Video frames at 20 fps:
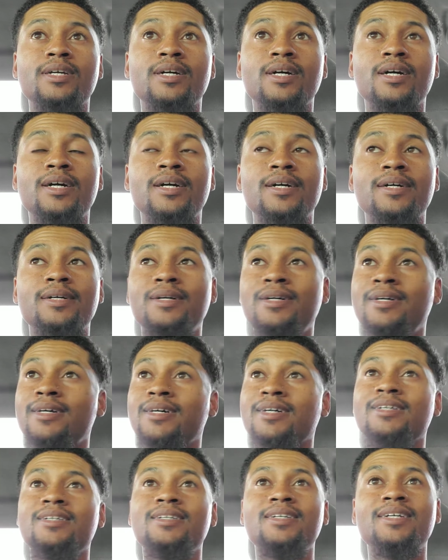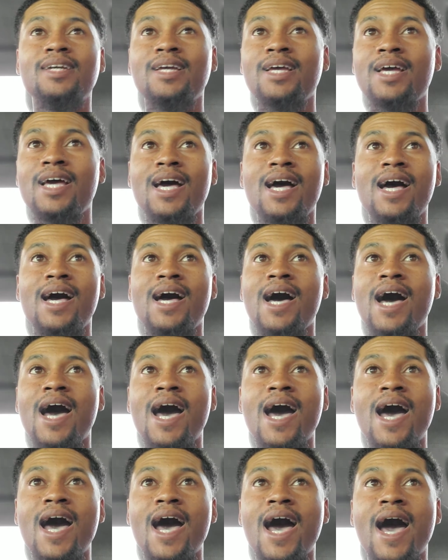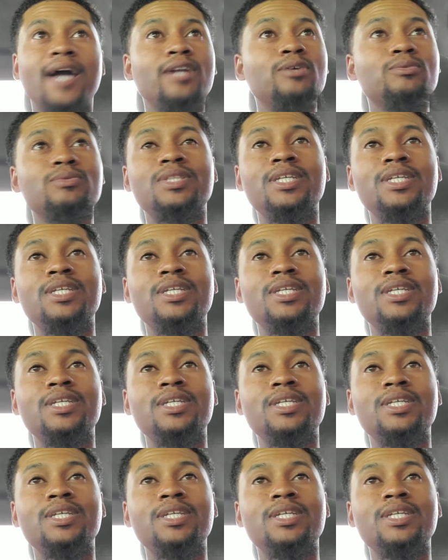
I don't